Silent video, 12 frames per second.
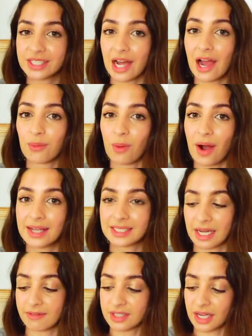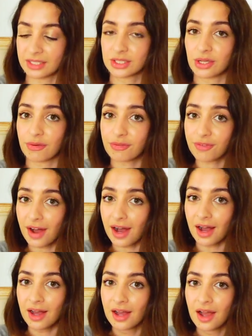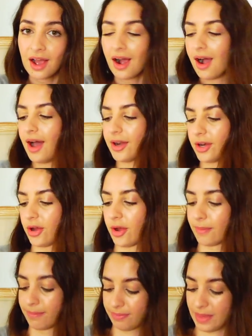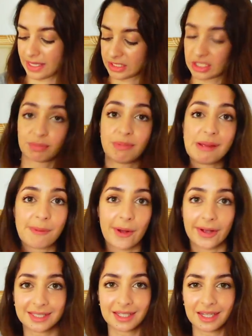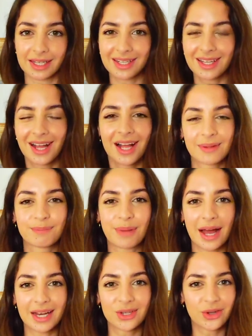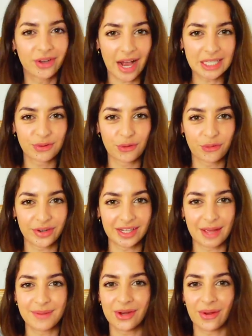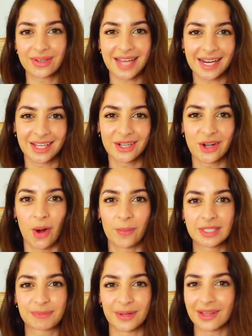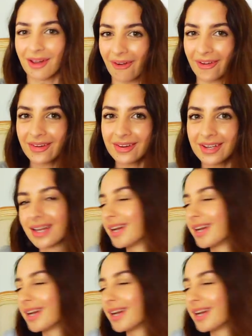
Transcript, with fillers: DIYs that I've done so far. I don't know, that's just me personally. But you guys feel free to let me know down in the comments below.